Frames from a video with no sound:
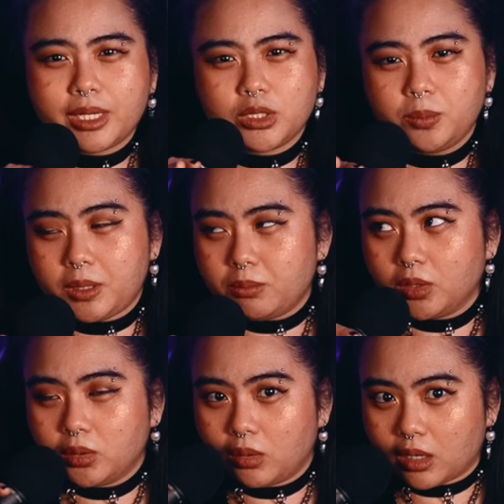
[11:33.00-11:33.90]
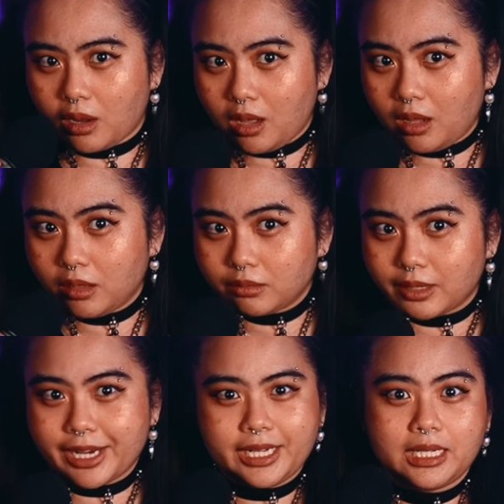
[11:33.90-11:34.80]
to people who are
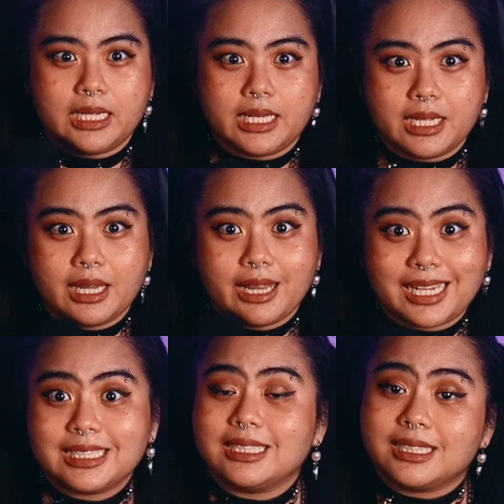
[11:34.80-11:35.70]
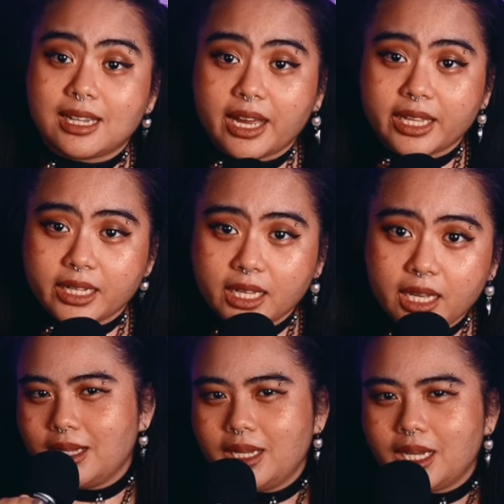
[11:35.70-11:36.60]
already in that society.
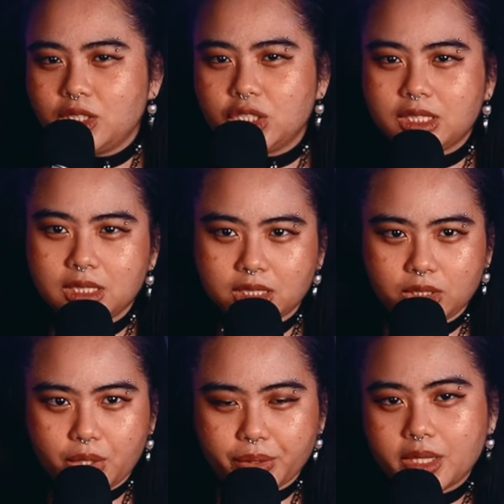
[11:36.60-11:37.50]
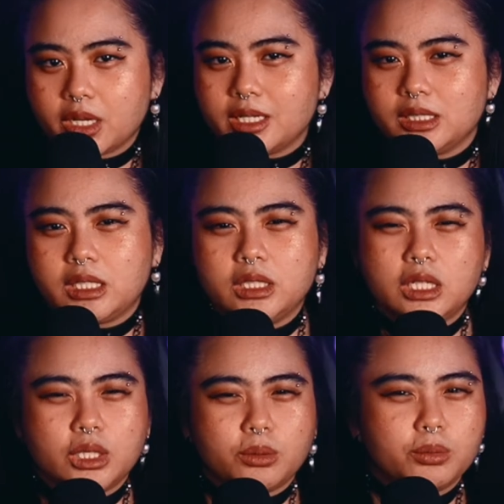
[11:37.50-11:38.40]
And just as a note, there is
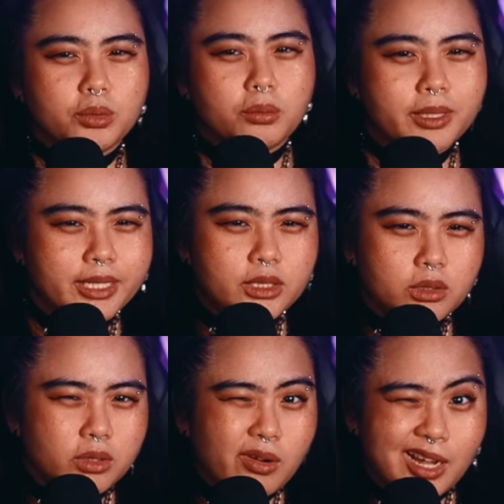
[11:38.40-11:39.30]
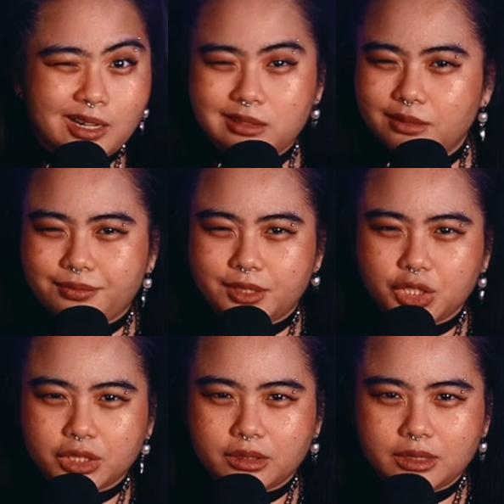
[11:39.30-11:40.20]
another rule, but I don't know how
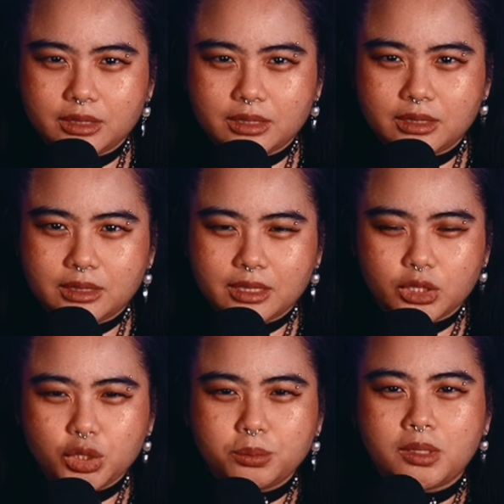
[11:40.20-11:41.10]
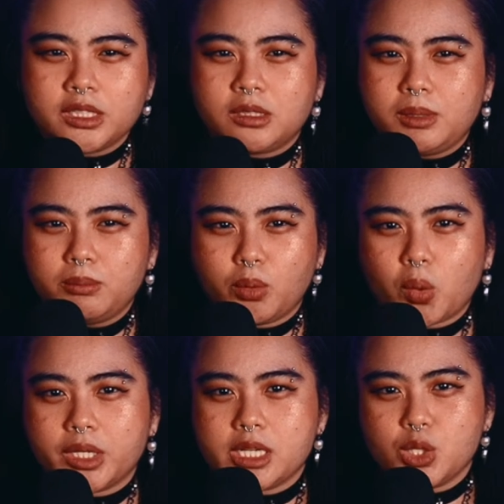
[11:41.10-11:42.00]
official it is, that you must be
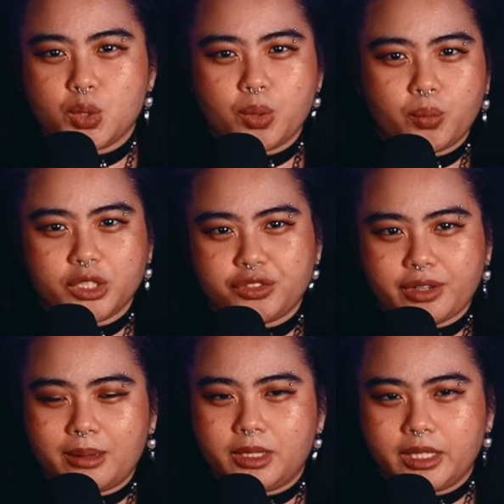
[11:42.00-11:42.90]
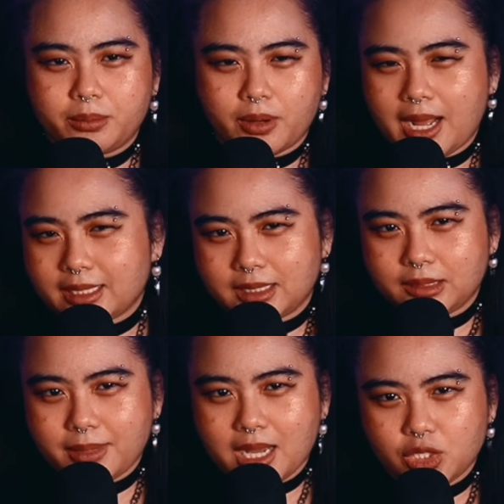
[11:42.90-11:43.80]
born into a witch family to
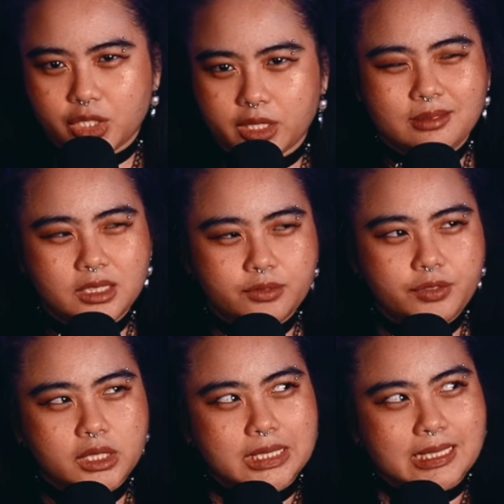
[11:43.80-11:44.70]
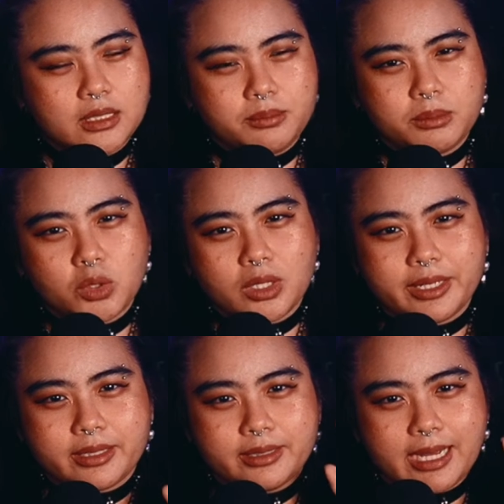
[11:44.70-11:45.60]
practice magic. This feels a little bit more
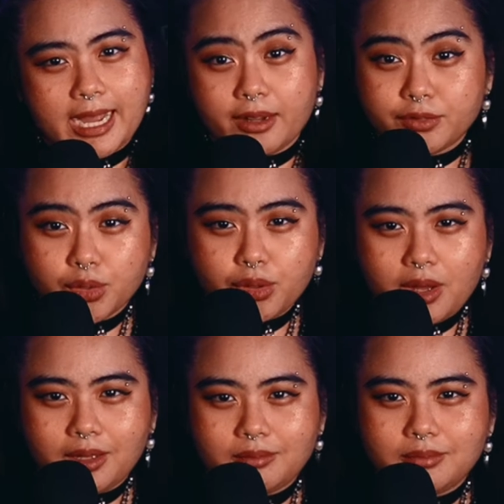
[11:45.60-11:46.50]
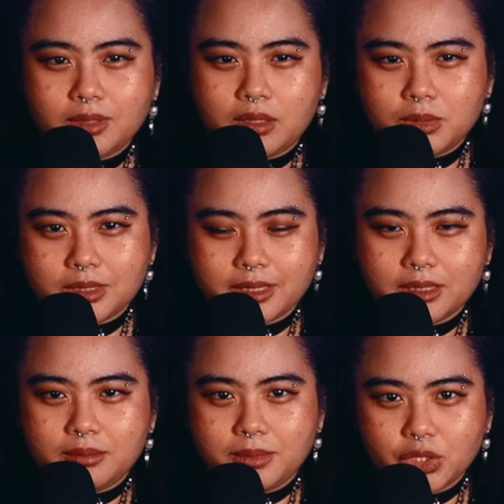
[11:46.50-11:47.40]
like an afterthought, almost like an
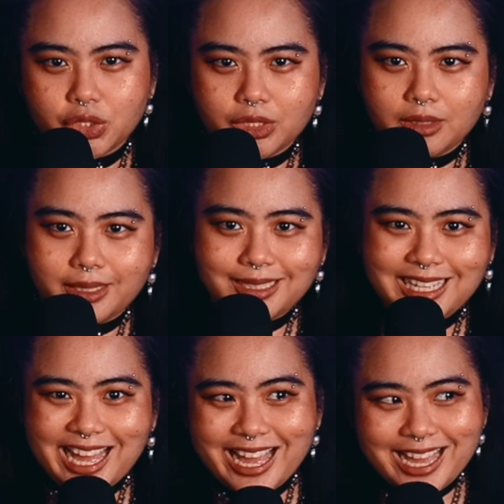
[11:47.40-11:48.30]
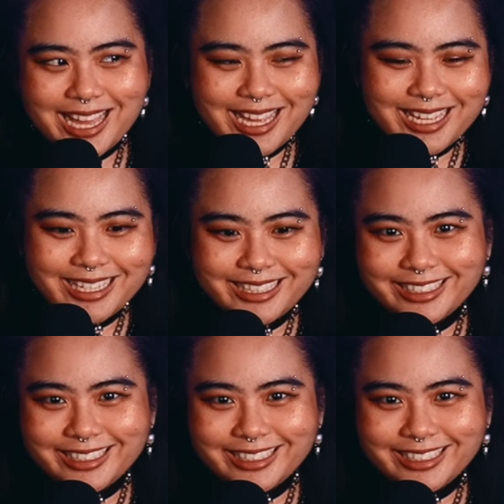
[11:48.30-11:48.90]
admission, like, hey,